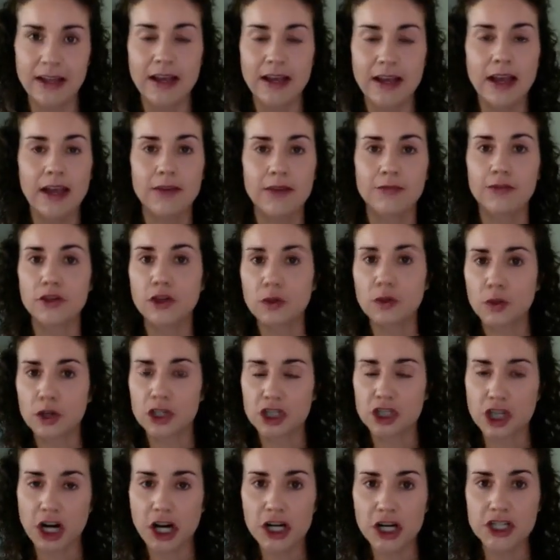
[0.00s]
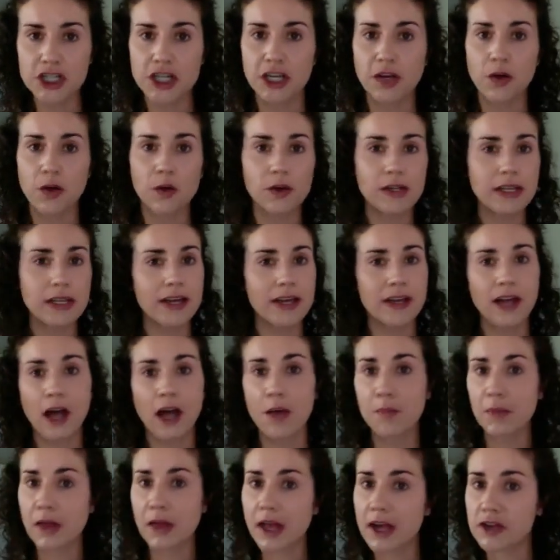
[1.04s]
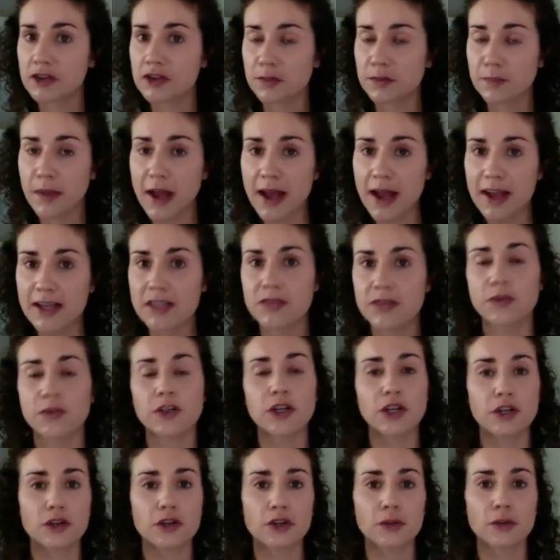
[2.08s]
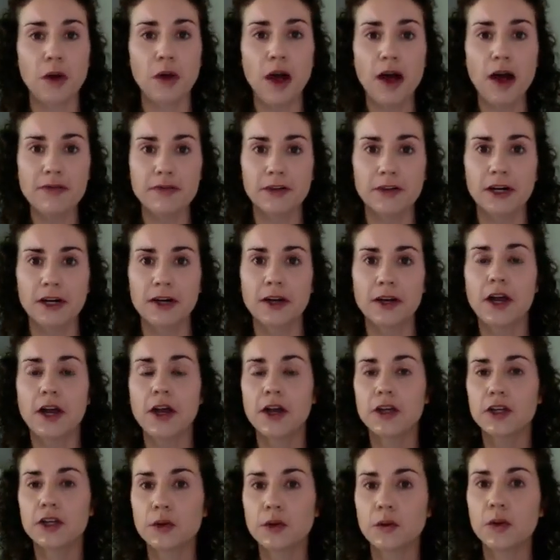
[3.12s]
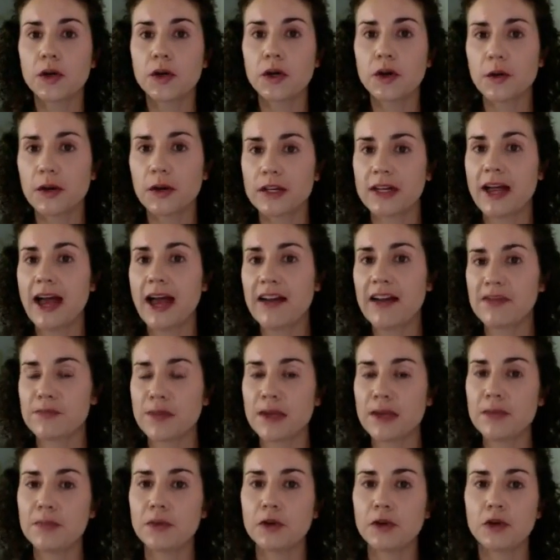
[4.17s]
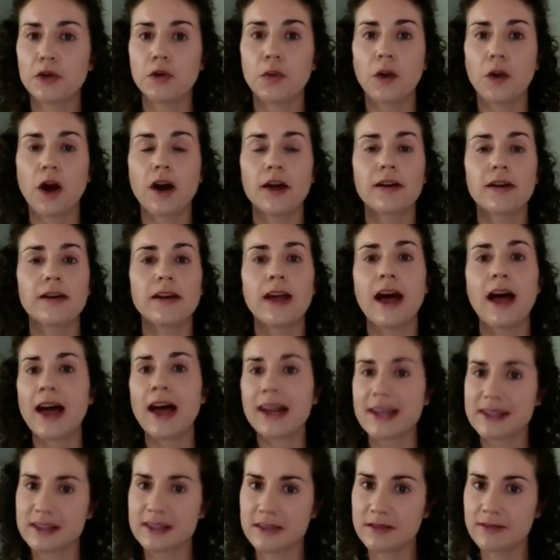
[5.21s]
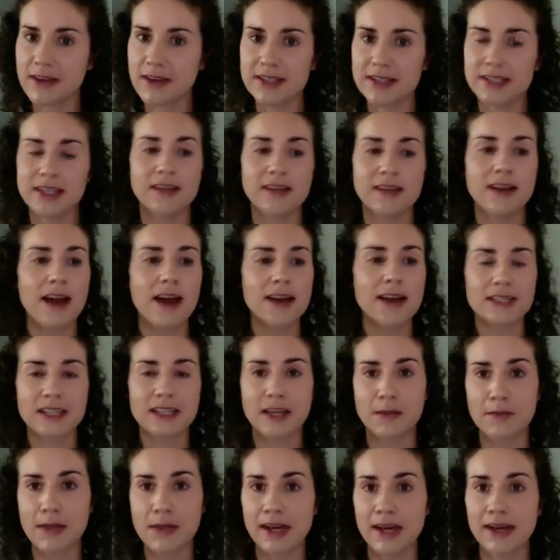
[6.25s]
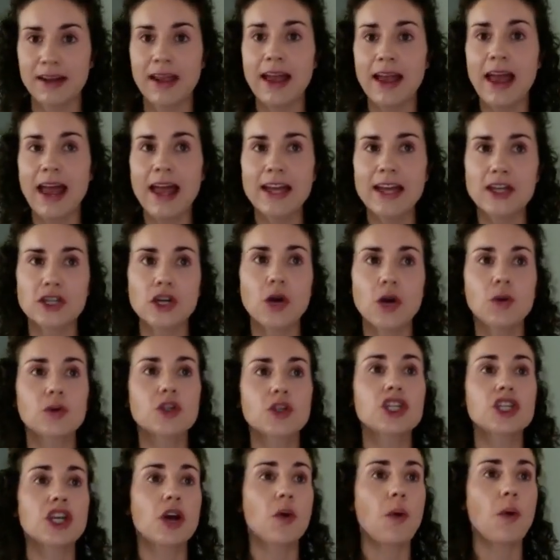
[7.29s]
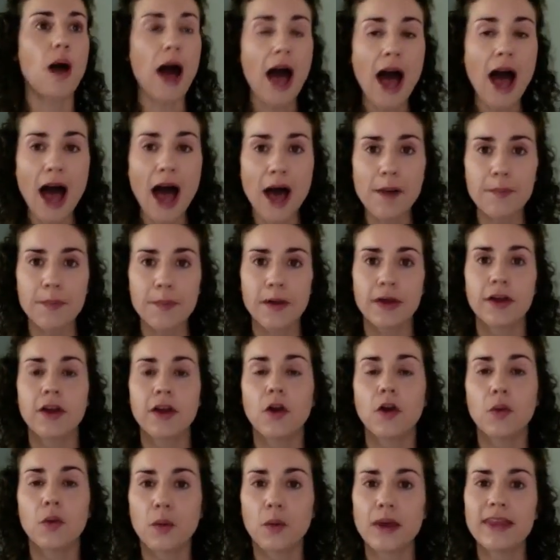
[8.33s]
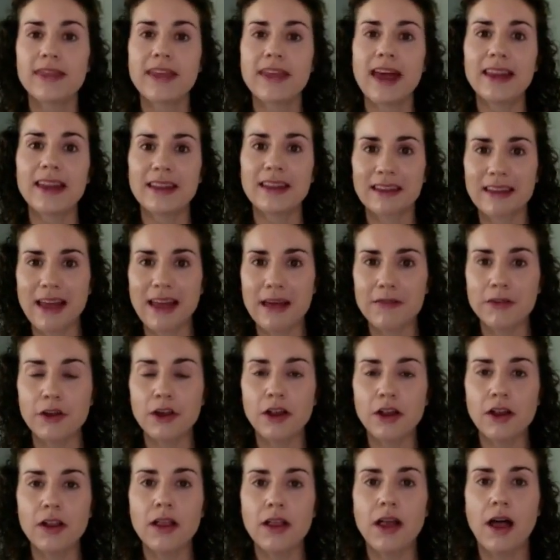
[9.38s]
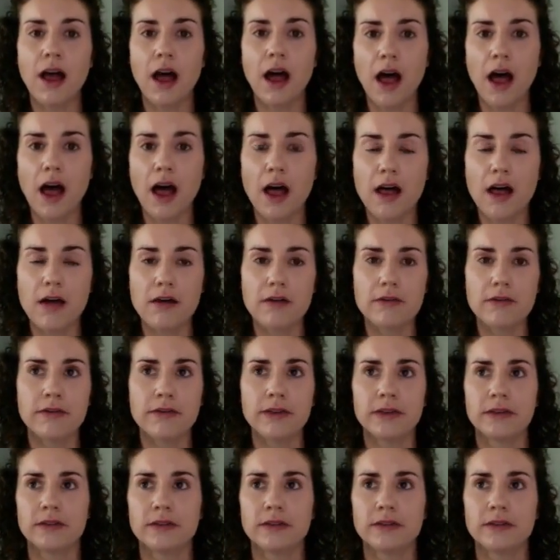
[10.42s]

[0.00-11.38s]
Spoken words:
If you are charging only a couple $100 for your group offer, you are going to have people who are not as invested, not as committed, and don't show up with that level of